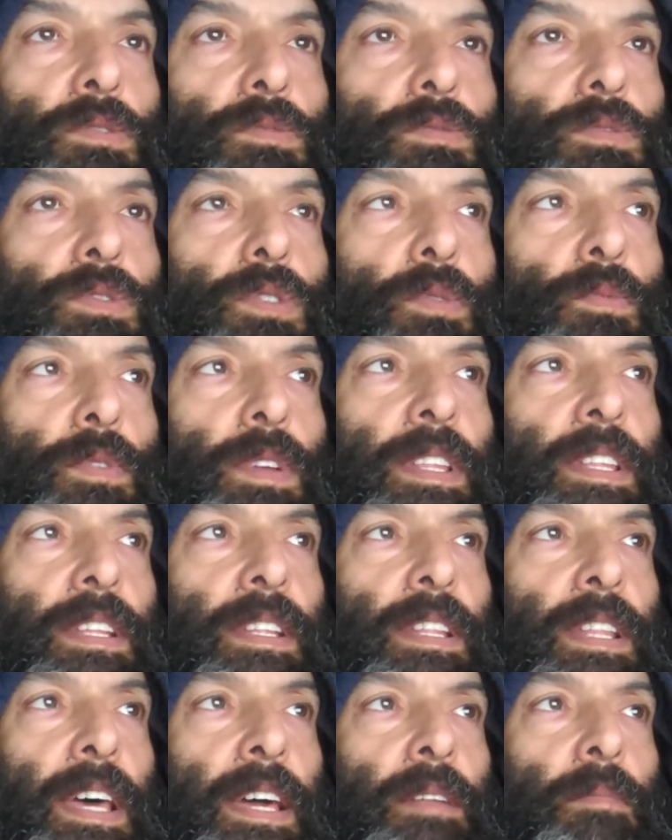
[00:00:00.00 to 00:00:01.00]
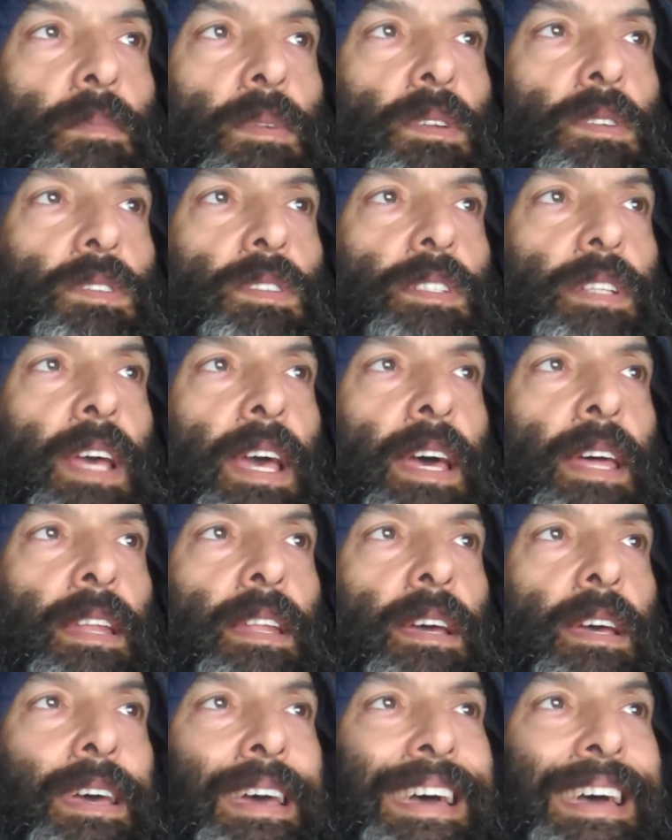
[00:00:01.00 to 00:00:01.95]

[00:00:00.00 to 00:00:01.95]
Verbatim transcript: Whoso readeth, let him understand.